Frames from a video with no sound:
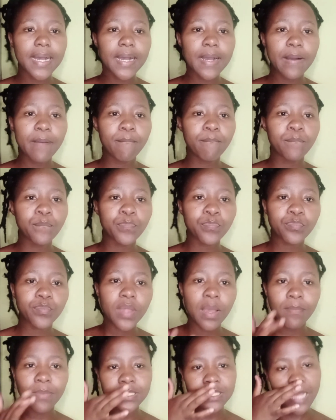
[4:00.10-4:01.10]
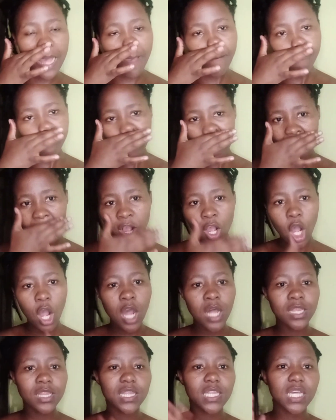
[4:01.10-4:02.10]
I must come back
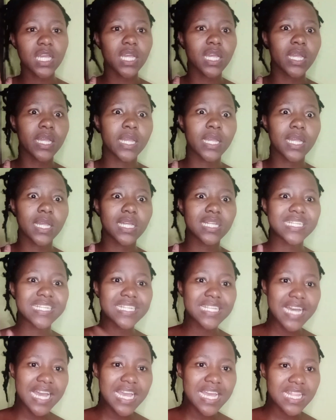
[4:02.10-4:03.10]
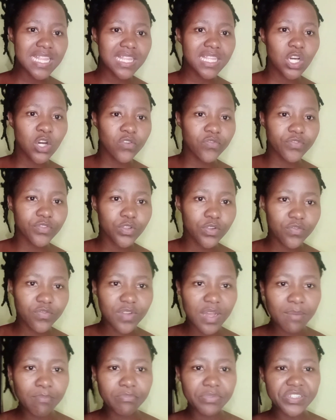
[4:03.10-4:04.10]
on the 9th of
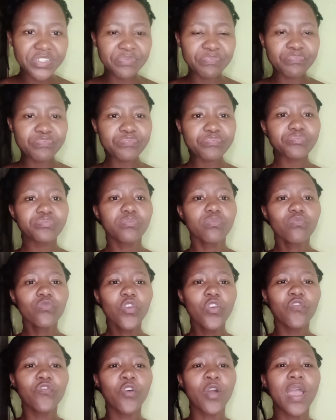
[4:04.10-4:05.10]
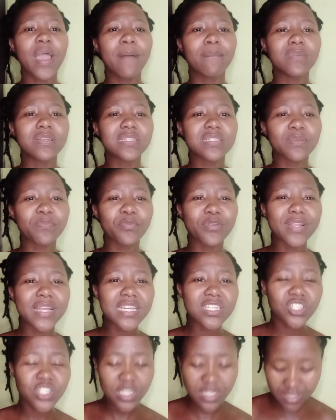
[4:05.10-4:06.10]
November for a
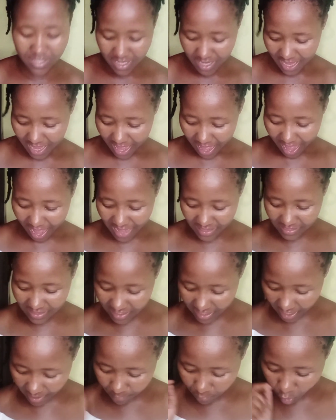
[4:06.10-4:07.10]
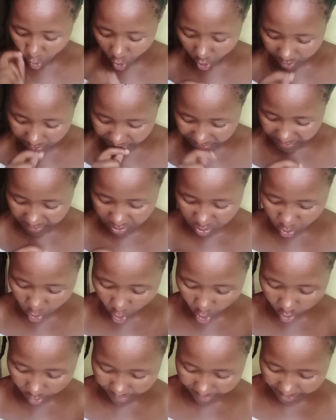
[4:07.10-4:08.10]
Masurpialisation. I think I'm calling it
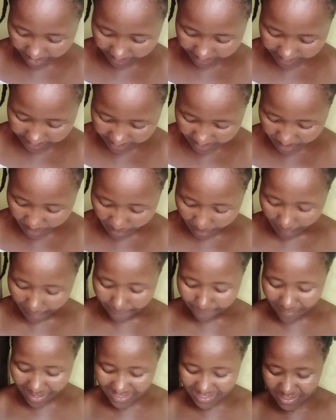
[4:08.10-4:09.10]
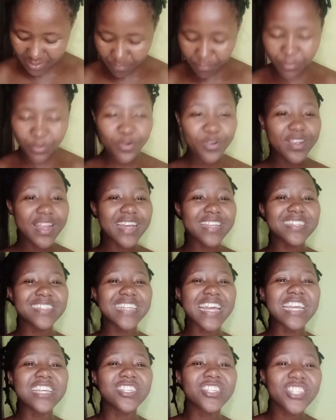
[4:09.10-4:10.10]
correctly.
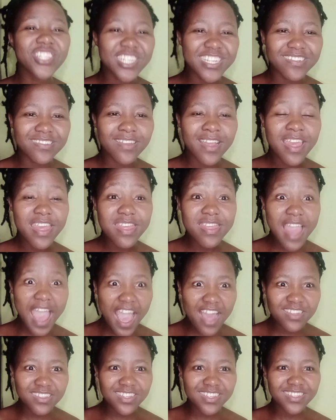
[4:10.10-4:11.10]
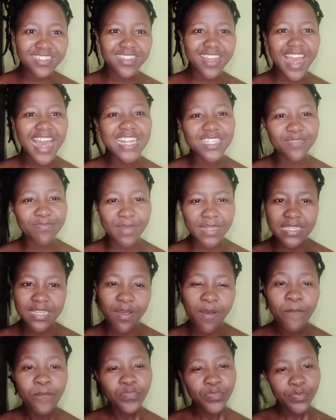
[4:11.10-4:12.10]
Masurpialisation. Yes, it's
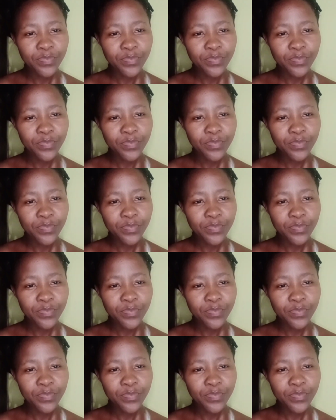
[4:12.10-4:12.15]
matter.